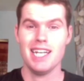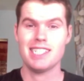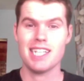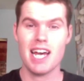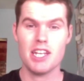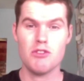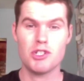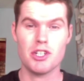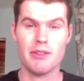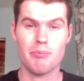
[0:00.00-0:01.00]
it's that you
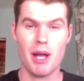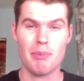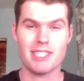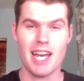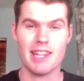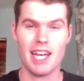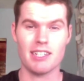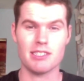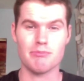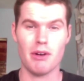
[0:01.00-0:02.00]
shouldn't prep a
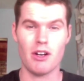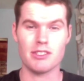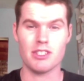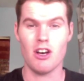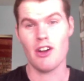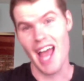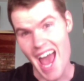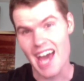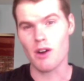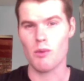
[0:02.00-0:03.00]
10,000 bar song
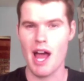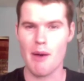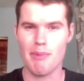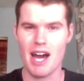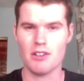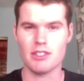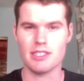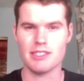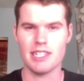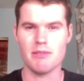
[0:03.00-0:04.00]
and a rap battle at
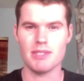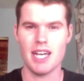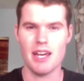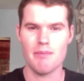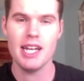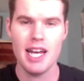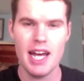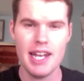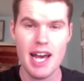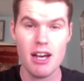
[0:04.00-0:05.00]
the same time.
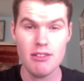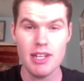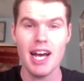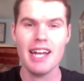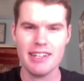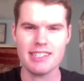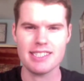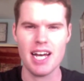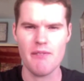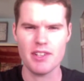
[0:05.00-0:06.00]
And now, I think it's
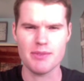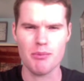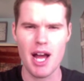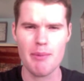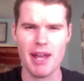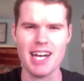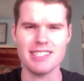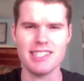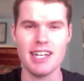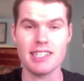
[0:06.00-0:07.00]
time for some rhyme
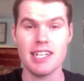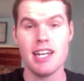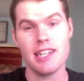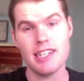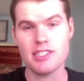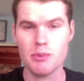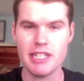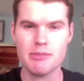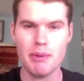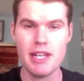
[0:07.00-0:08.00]
calisthenics. This
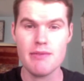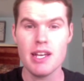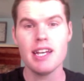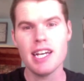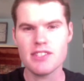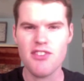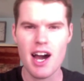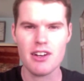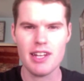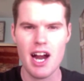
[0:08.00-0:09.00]
week's beat, it's Final